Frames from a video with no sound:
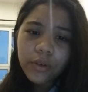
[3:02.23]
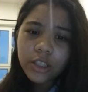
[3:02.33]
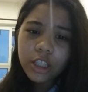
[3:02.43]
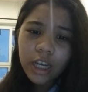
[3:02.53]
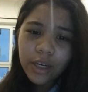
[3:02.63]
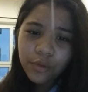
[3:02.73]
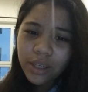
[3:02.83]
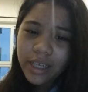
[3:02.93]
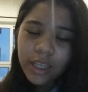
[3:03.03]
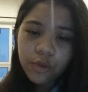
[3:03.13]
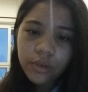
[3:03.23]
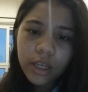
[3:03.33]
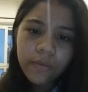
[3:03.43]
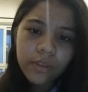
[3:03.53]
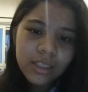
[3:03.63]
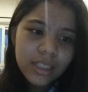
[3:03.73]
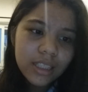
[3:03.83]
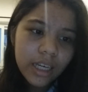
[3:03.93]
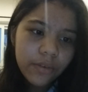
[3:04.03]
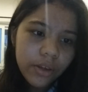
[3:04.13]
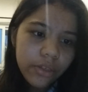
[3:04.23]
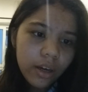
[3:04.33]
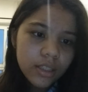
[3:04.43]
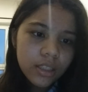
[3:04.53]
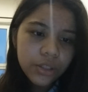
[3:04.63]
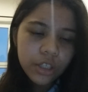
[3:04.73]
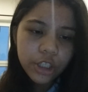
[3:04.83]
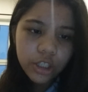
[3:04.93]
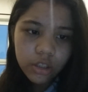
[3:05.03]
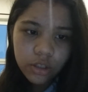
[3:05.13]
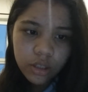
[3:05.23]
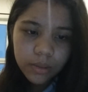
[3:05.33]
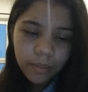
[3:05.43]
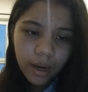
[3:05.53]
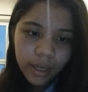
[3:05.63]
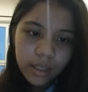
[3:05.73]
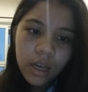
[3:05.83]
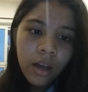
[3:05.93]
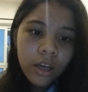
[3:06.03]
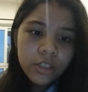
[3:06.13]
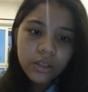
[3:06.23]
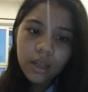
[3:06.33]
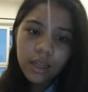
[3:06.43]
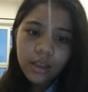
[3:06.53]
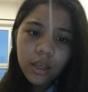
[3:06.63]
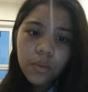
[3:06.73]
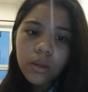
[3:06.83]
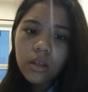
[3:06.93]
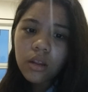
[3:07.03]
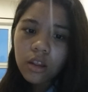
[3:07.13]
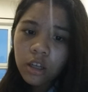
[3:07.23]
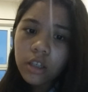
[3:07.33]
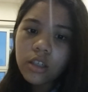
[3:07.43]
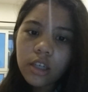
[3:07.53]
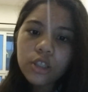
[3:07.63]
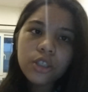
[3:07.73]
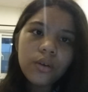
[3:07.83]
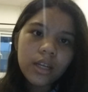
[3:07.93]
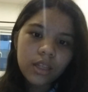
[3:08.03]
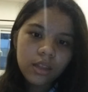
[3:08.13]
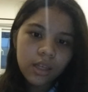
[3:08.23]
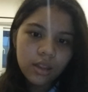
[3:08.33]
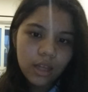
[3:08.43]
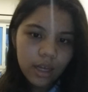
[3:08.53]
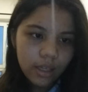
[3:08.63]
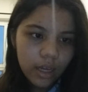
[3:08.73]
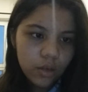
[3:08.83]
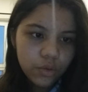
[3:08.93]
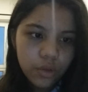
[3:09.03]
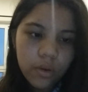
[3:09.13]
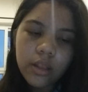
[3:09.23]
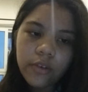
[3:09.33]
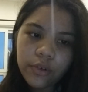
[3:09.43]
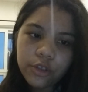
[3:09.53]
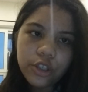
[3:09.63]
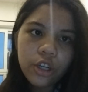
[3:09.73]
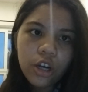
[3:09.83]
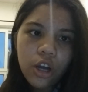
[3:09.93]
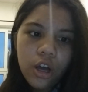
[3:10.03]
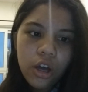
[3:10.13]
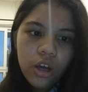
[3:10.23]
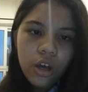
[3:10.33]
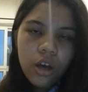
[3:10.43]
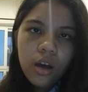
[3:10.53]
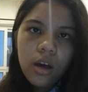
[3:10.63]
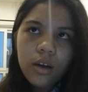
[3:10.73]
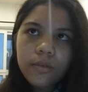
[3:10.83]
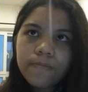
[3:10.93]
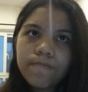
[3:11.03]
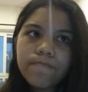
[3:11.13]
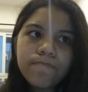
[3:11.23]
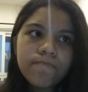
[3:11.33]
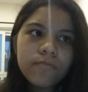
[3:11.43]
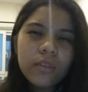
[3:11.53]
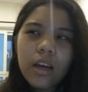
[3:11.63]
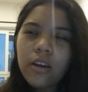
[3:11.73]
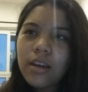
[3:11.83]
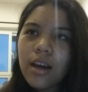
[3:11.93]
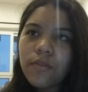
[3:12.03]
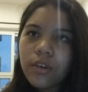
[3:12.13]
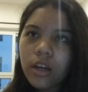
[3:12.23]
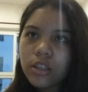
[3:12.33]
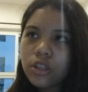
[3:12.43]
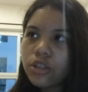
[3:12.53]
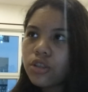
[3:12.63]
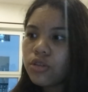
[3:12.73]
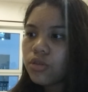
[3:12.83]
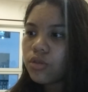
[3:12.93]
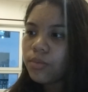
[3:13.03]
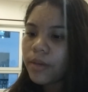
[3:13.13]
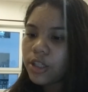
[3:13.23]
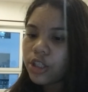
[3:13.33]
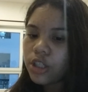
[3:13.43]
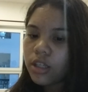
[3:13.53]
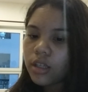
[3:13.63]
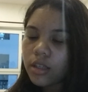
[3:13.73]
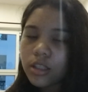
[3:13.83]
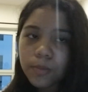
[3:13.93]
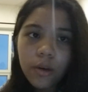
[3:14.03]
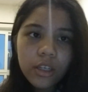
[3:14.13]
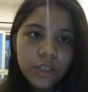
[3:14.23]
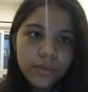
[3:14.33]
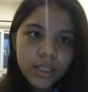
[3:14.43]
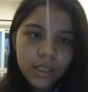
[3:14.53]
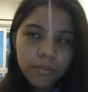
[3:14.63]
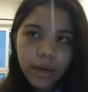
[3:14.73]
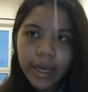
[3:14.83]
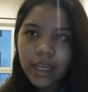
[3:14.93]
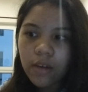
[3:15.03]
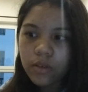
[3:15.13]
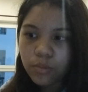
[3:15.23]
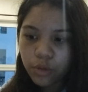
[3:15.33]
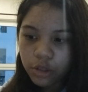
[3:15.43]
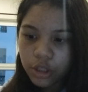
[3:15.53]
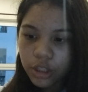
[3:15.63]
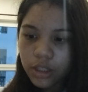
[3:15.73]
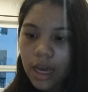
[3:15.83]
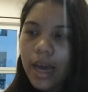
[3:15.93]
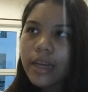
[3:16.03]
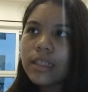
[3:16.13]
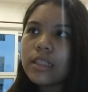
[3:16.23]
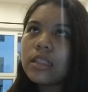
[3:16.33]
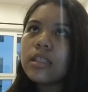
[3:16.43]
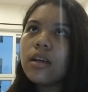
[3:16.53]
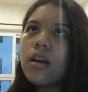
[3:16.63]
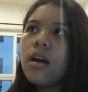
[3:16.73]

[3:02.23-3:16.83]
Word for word: which can really engrave these scary thoughts into the children's mind so that they will learn not to do anything that can ruin their future. Um, oh yeah, I forgot to mention. This book is written by Kevin Brooks and is